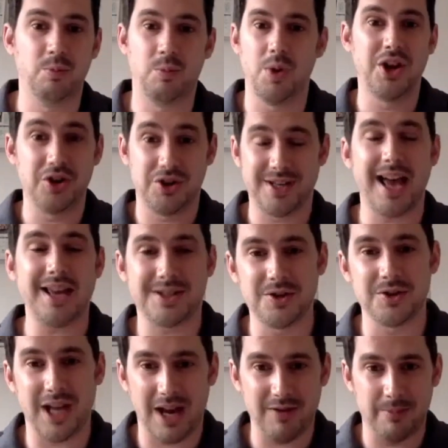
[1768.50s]
we could test,
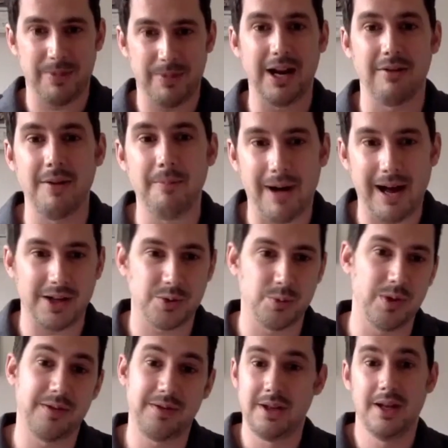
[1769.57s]
does it have a bigger impact
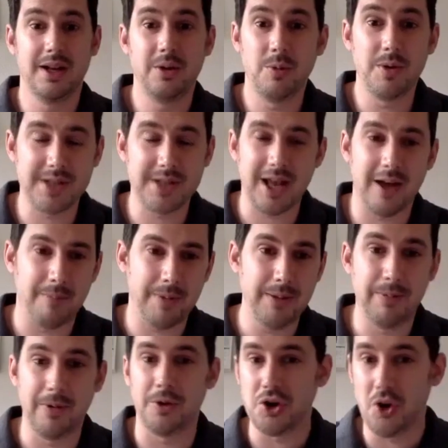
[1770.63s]
with certain
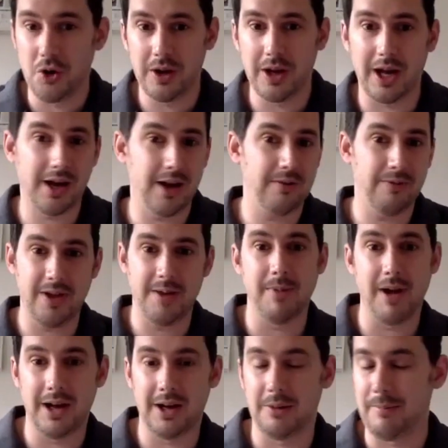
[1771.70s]
people, younger,
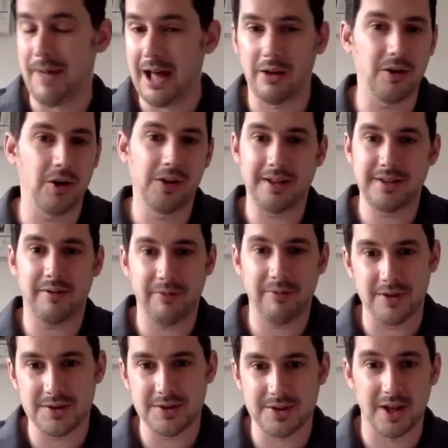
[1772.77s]
female, male, all that
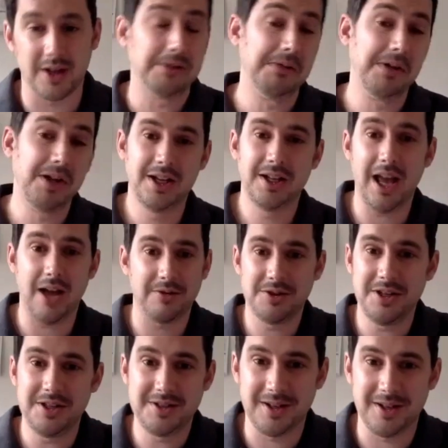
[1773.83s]
difference. So yeah,
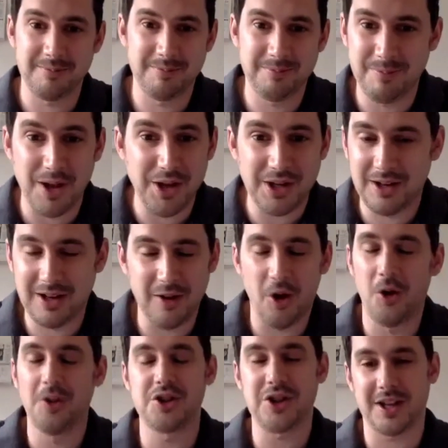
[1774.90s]
just need to be
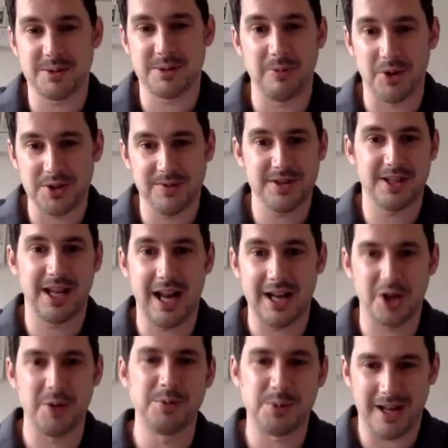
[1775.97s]
all the chance to be more sophisticated.
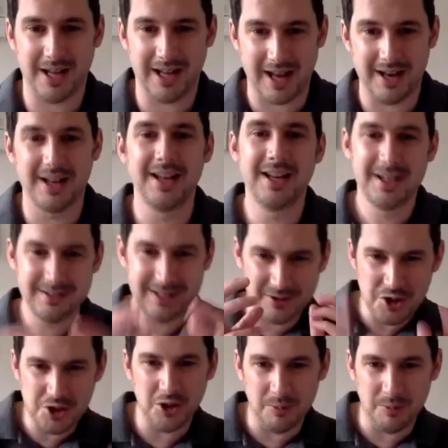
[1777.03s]
It comes back again, that
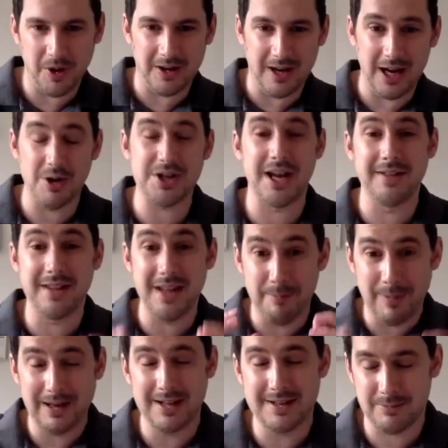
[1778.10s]
digital body language and the
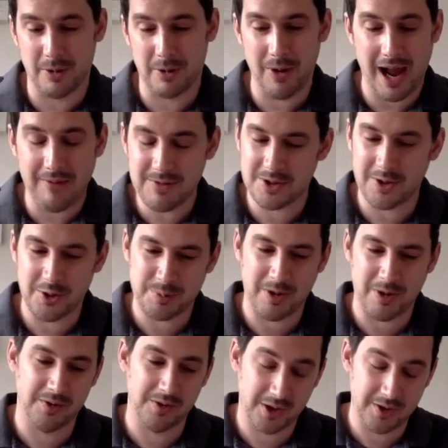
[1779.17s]
ability, probably haven't talked
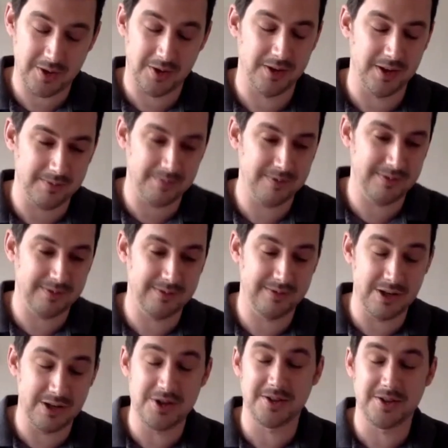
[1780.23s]
about on the
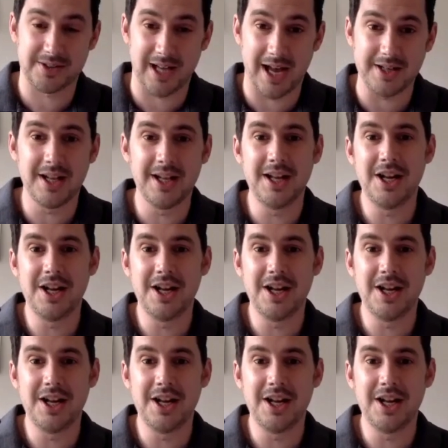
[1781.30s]
digital side,